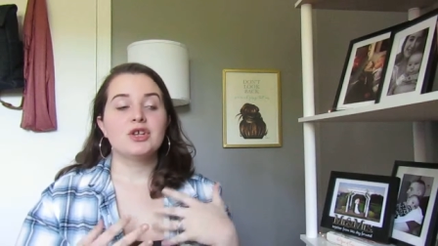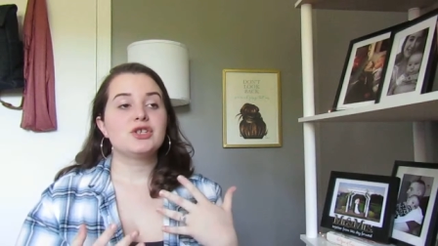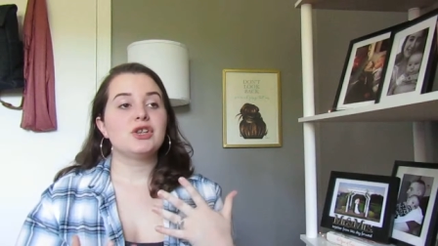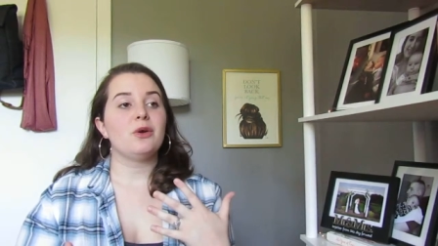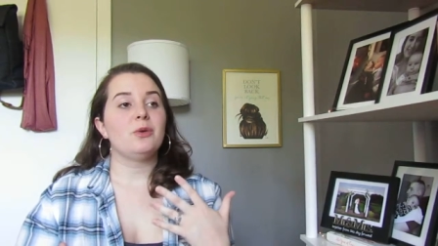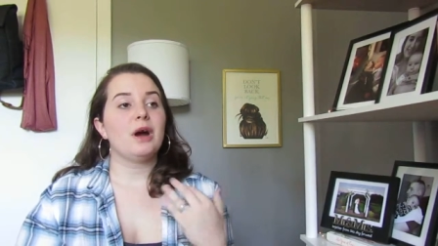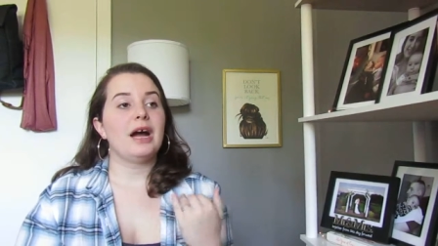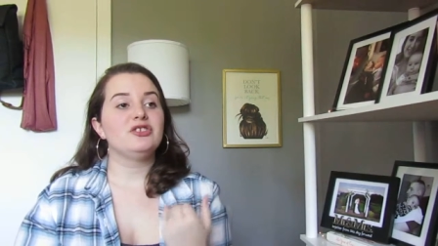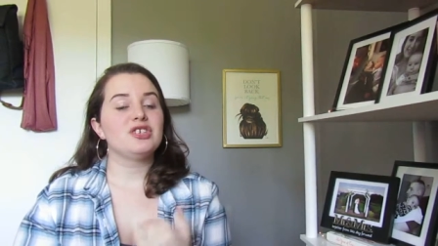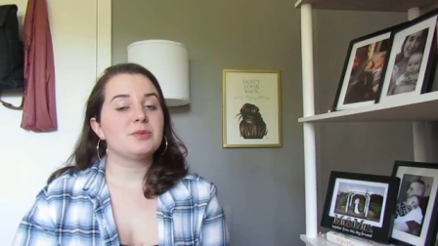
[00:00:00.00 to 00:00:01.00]
so
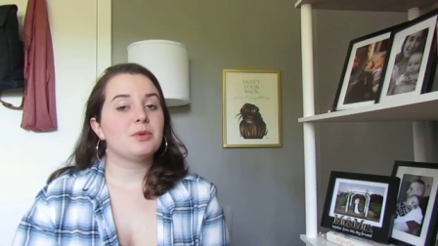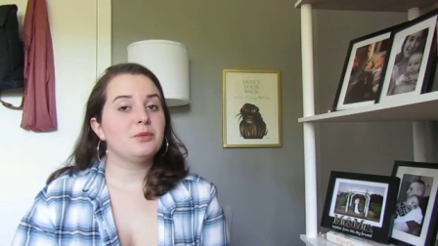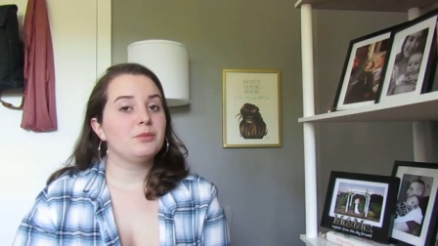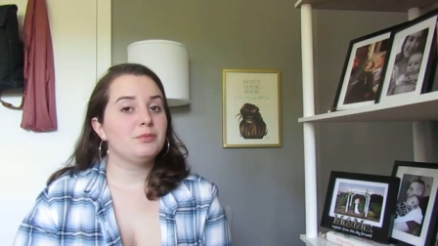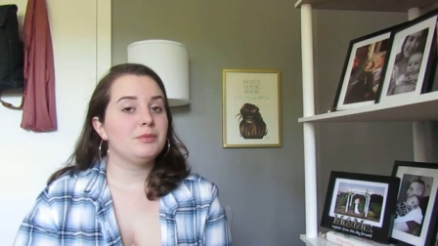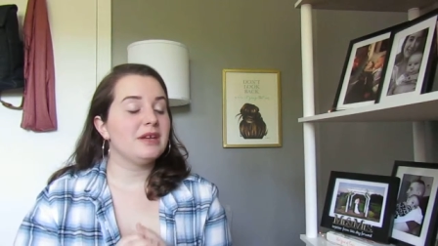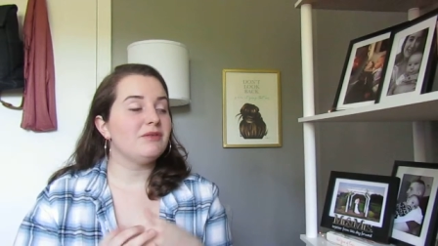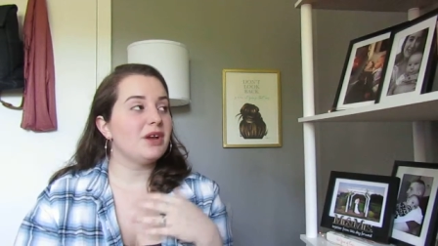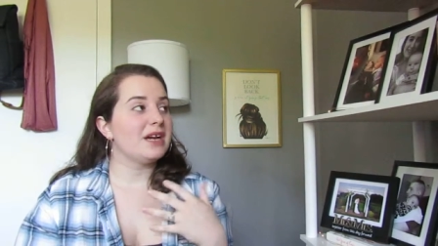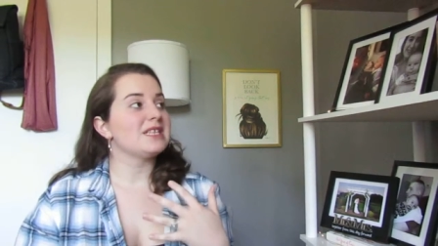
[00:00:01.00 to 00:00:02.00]
I just want to
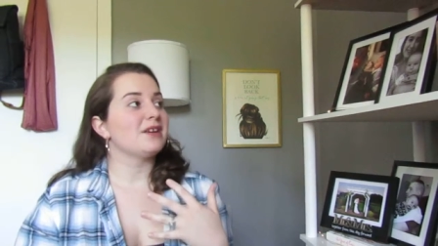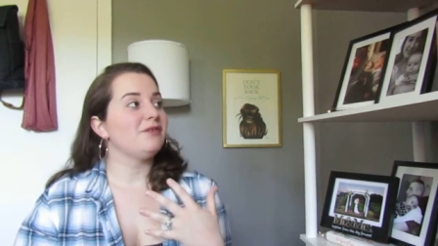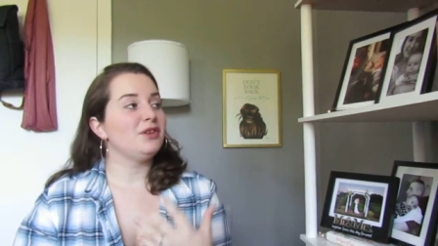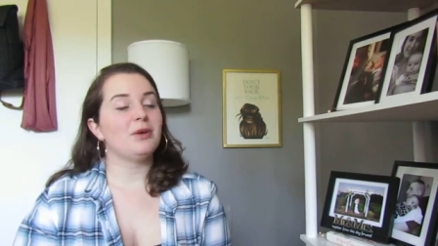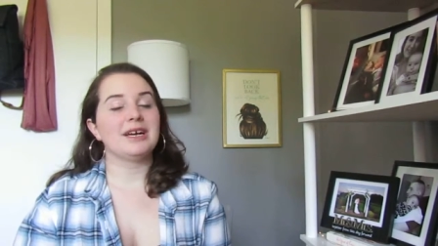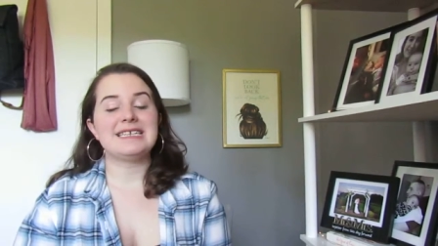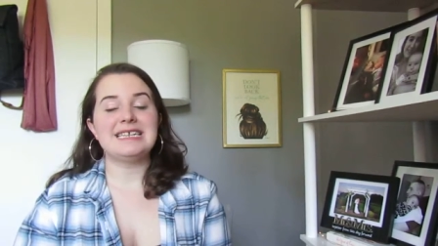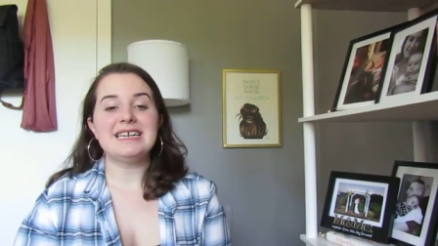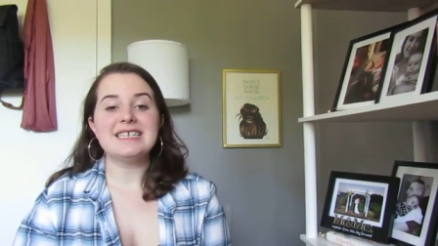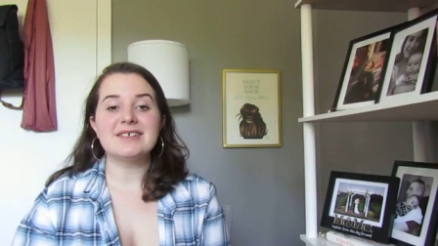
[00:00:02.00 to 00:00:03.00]
give you guys a few
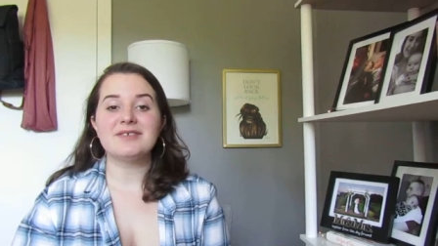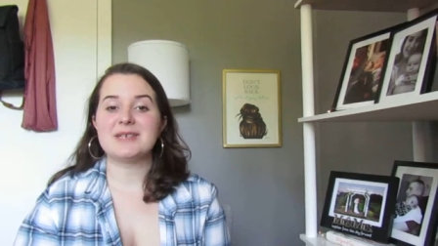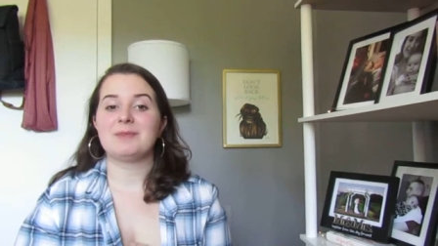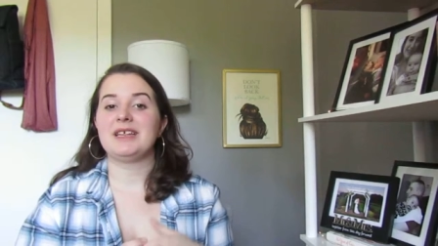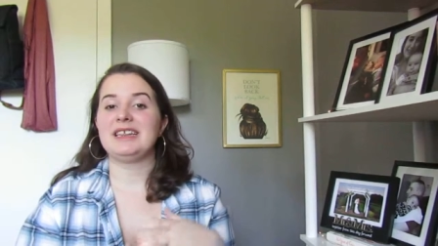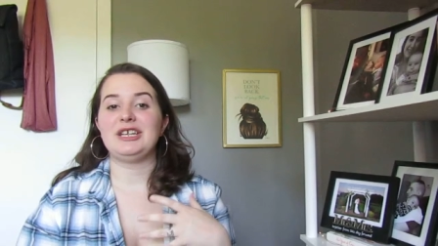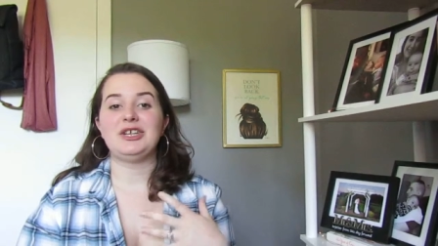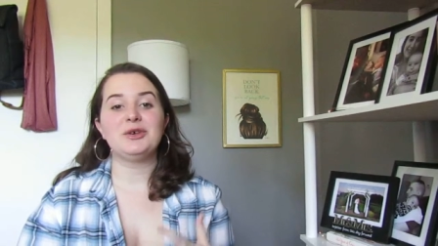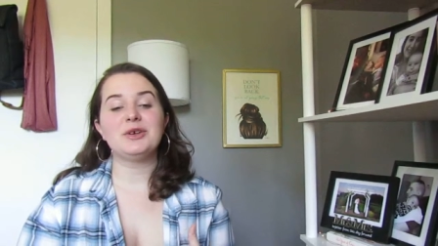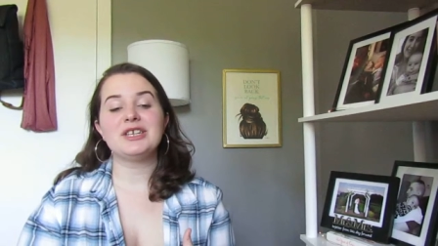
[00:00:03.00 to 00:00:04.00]
ideas of something
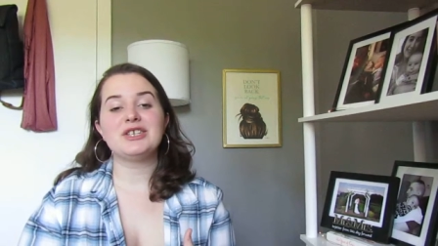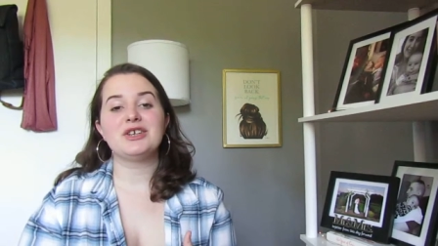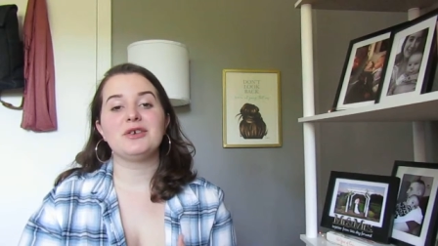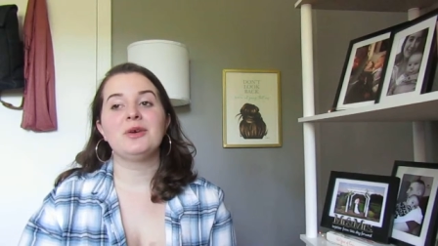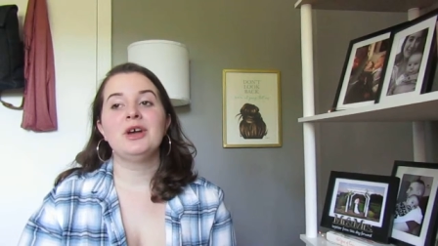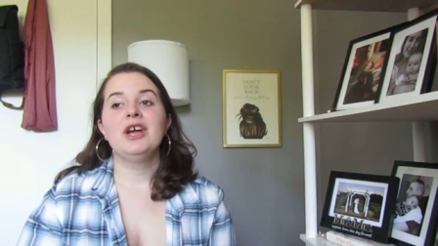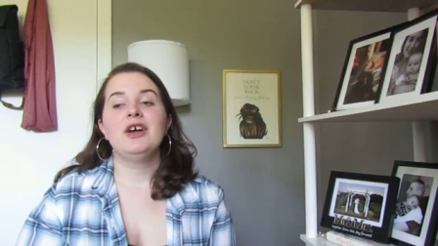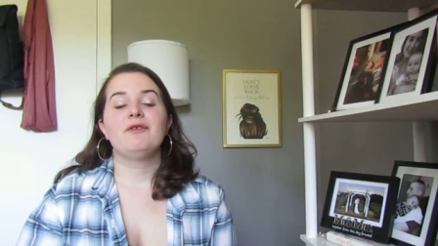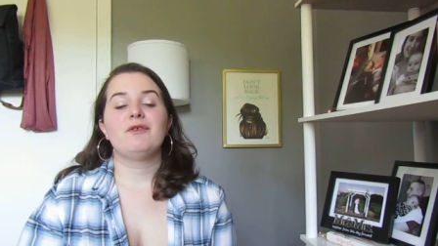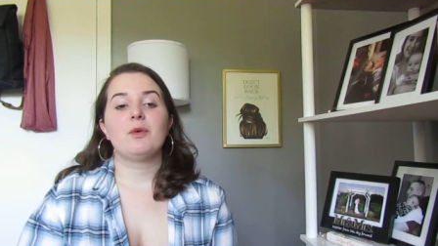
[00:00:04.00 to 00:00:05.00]
that you can do
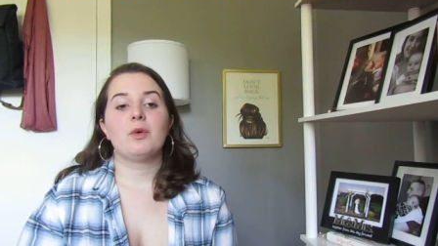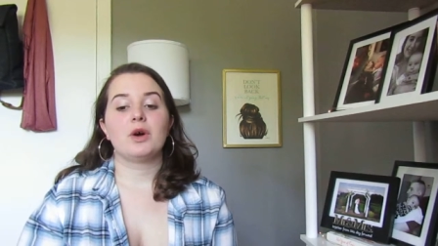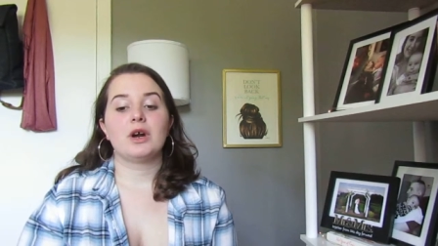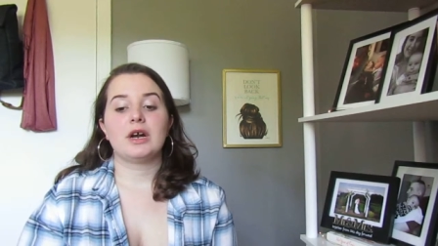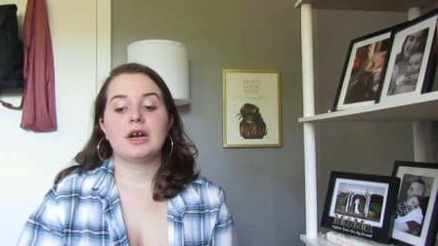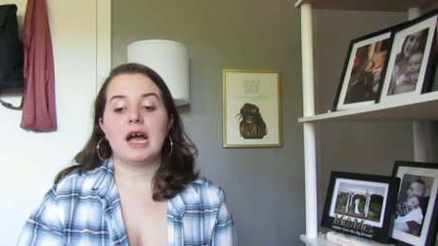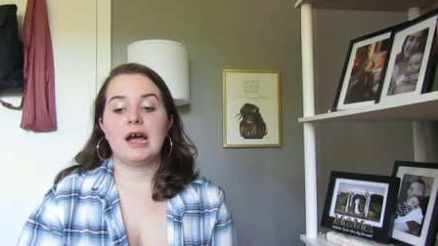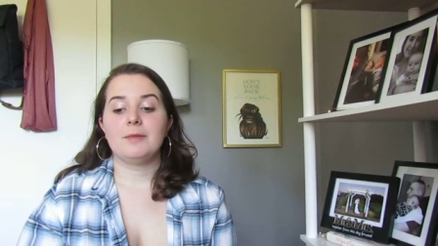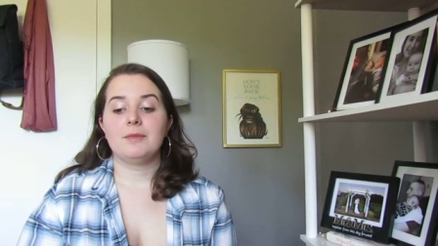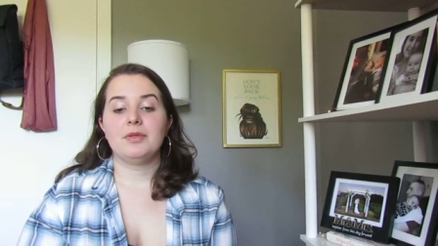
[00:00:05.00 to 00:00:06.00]
for
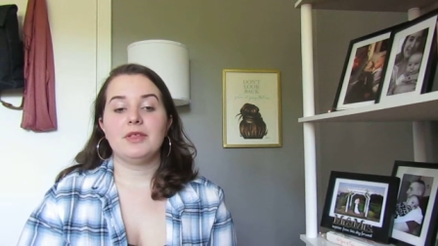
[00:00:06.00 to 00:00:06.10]
um,